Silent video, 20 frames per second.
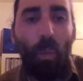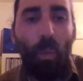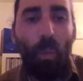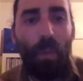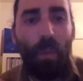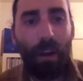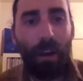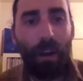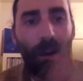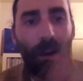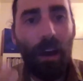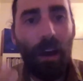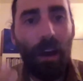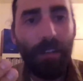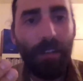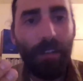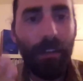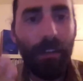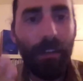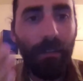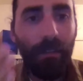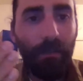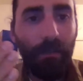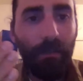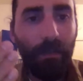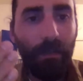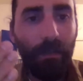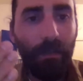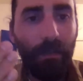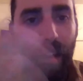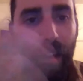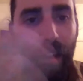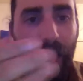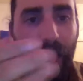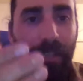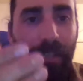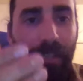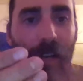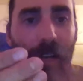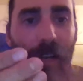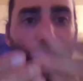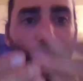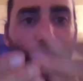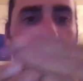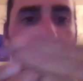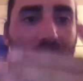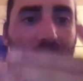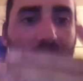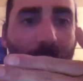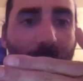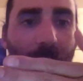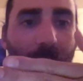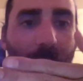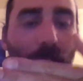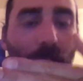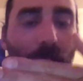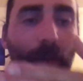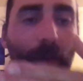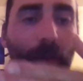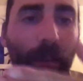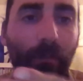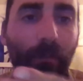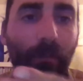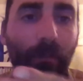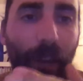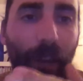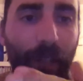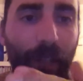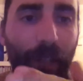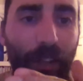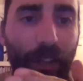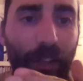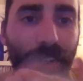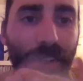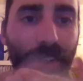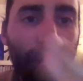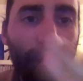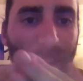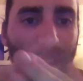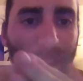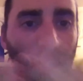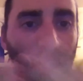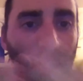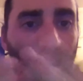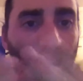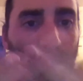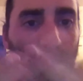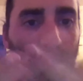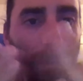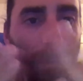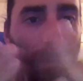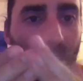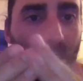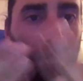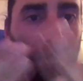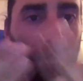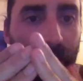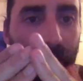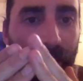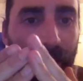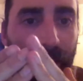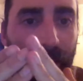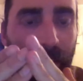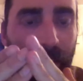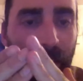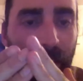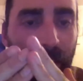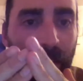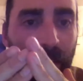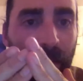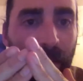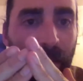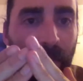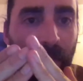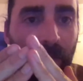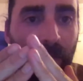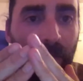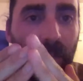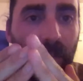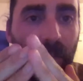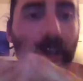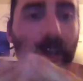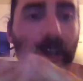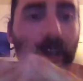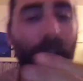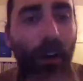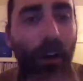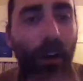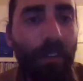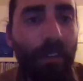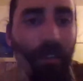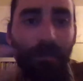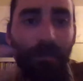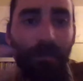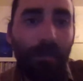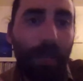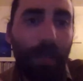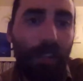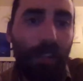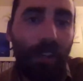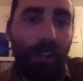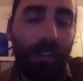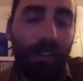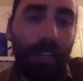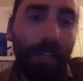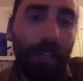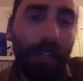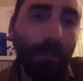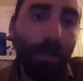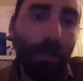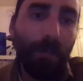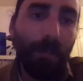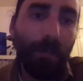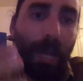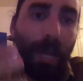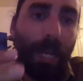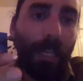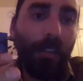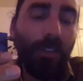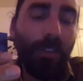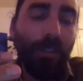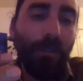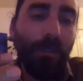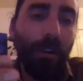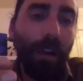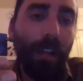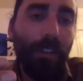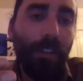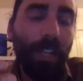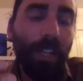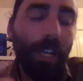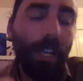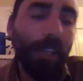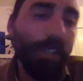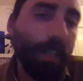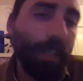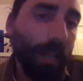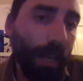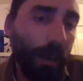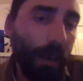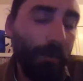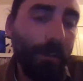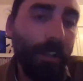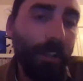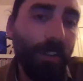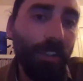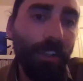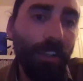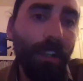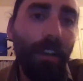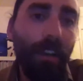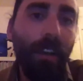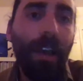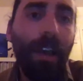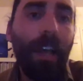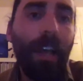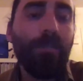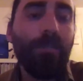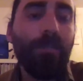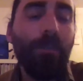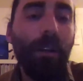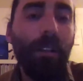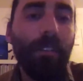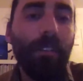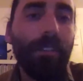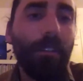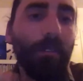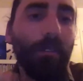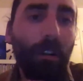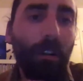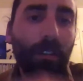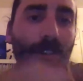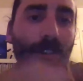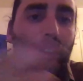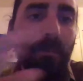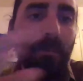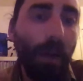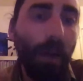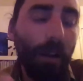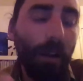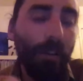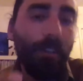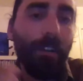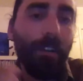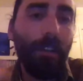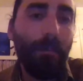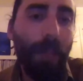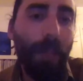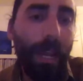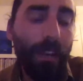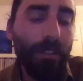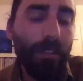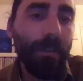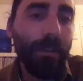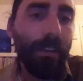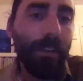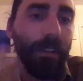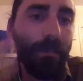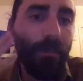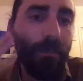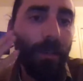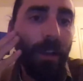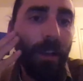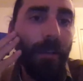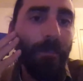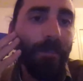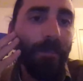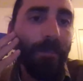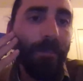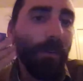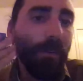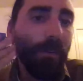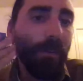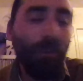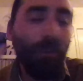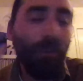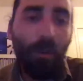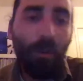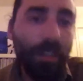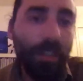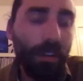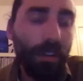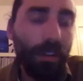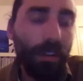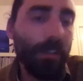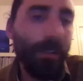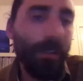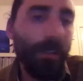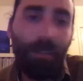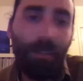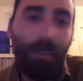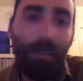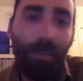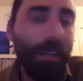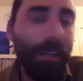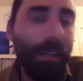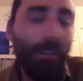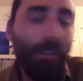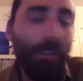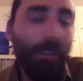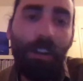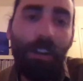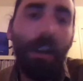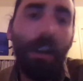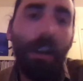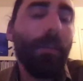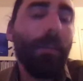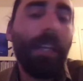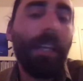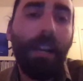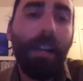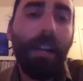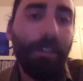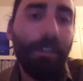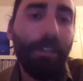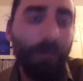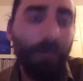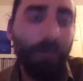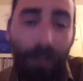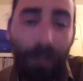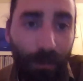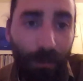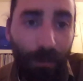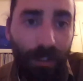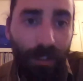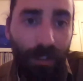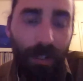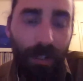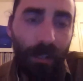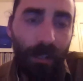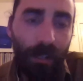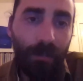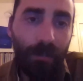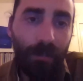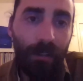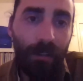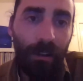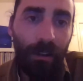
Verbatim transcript: that are causing their habitat use and human recreation use that are causing conflict? So that all this information is getting plugged back into our education and outreach, as well as our long-term monitoring and management. Because before we started doing this, we didn't even know how many coyotes were in the Presidio.